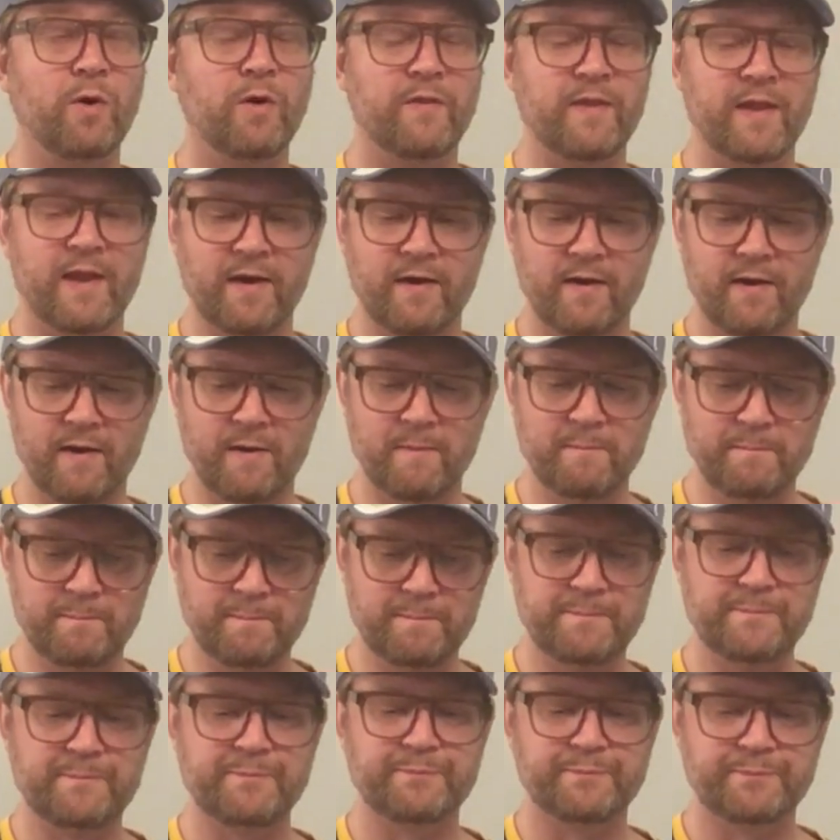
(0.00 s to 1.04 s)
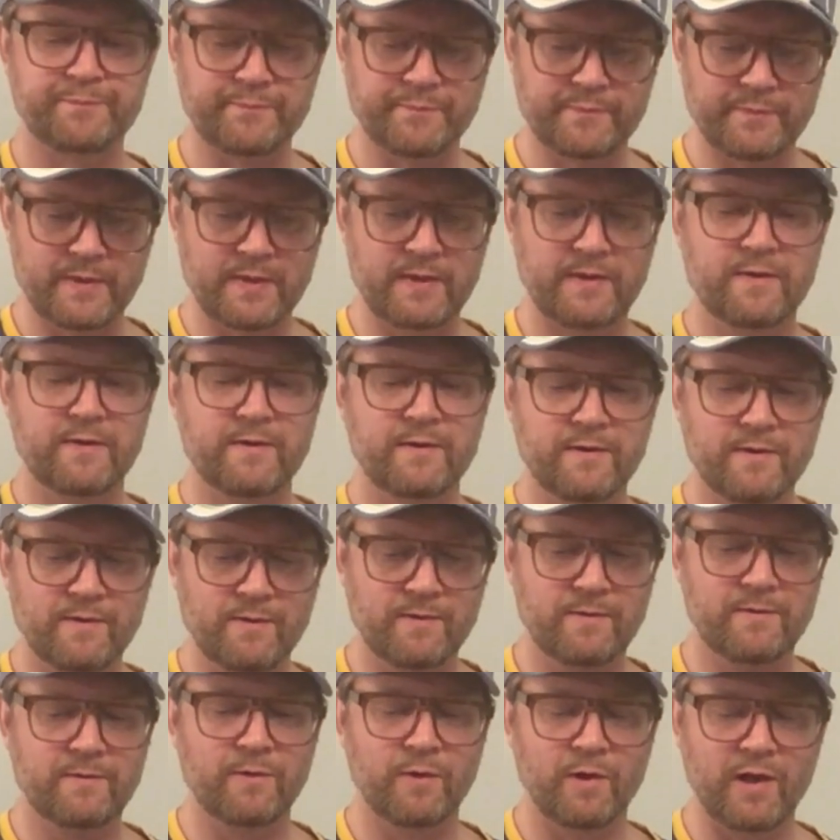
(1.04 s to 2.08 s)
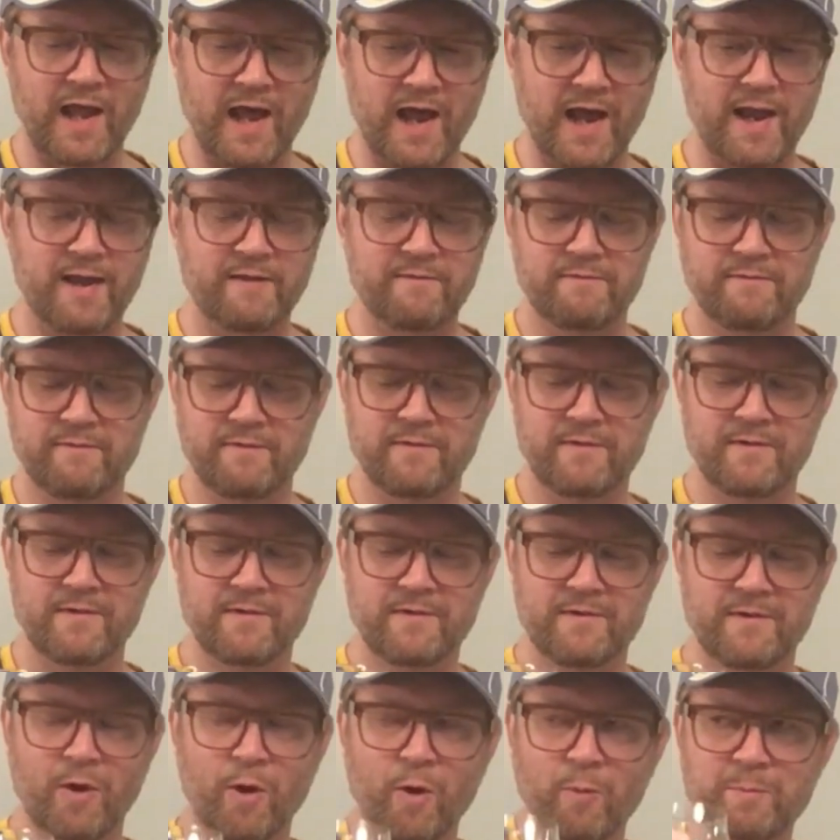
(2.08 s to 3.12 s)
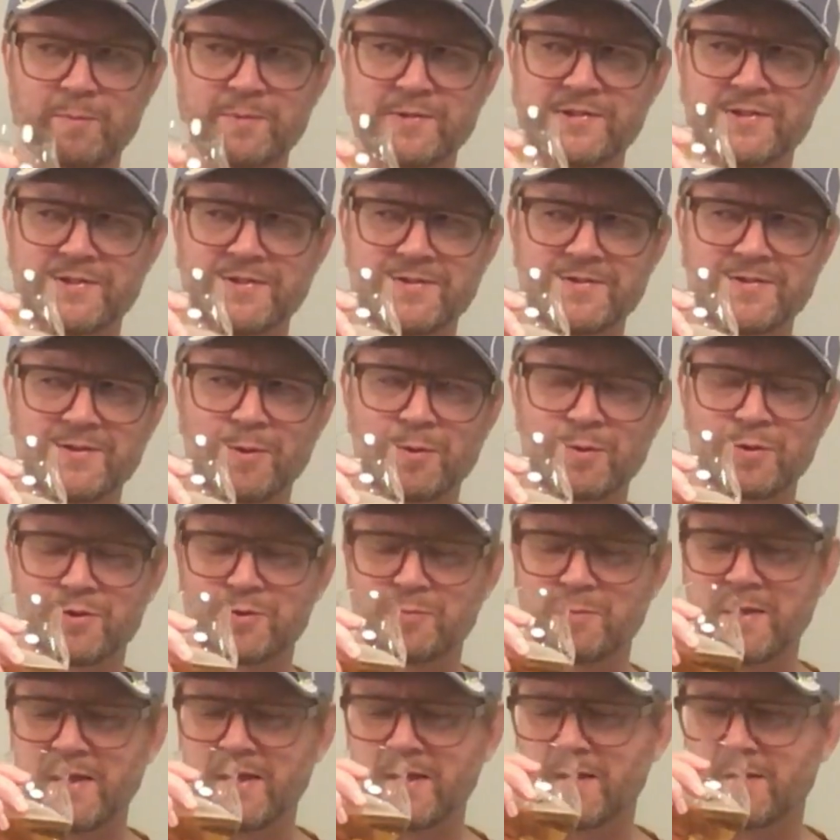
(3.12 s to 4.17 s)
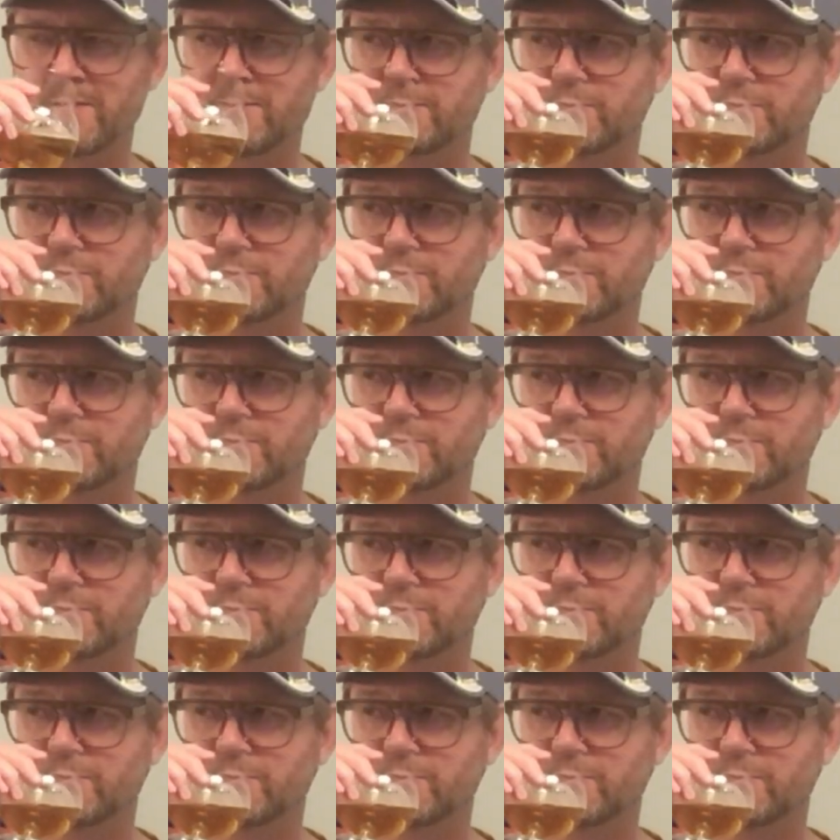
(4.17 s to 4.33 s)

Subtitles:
than live hops, so to speak.